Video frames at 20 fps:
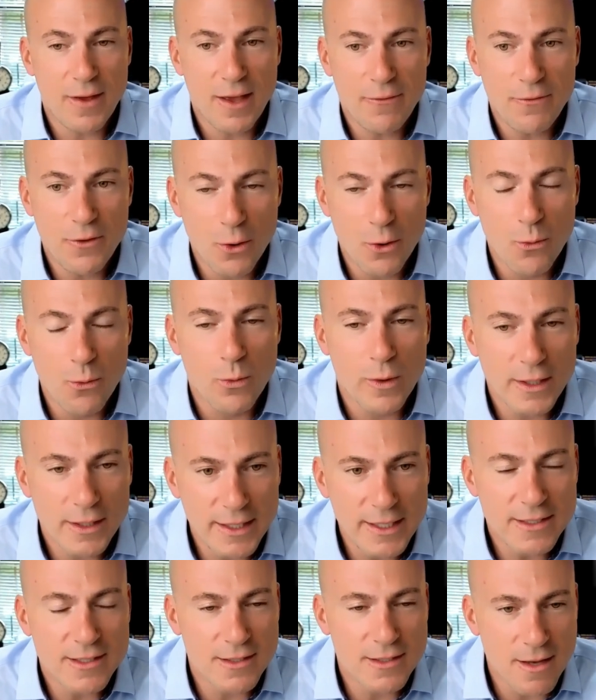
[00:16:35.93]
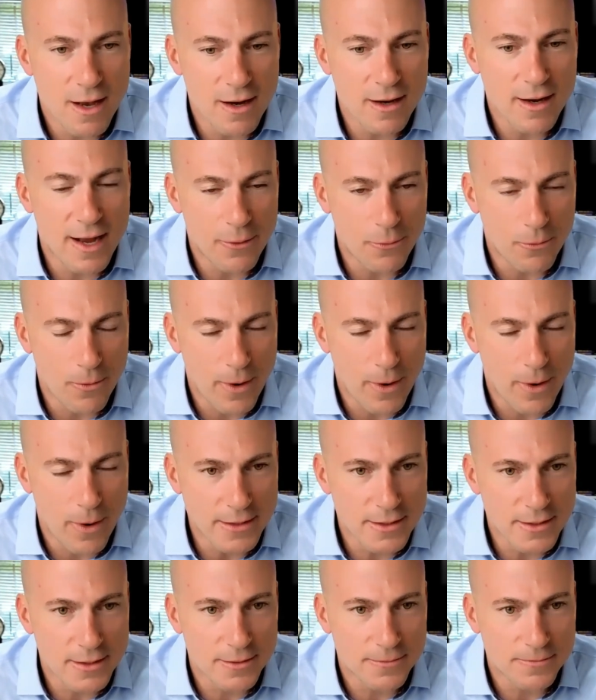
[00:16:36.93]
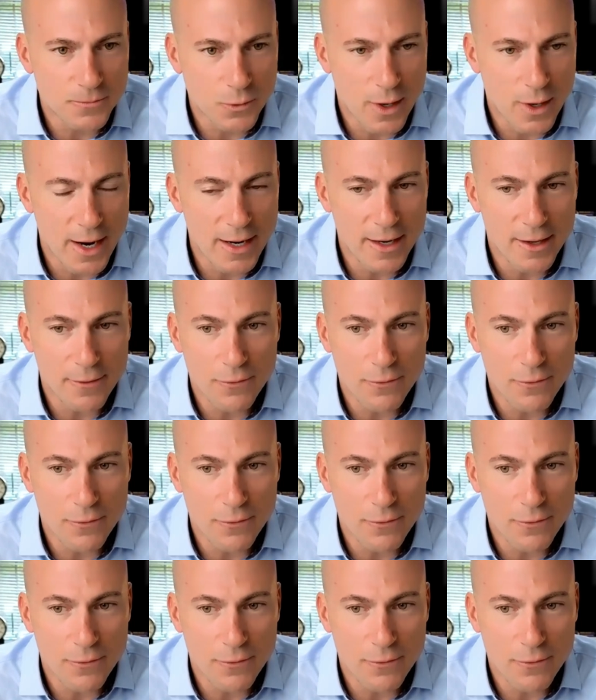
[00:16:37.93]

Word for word: if you're really stuck on rates, right?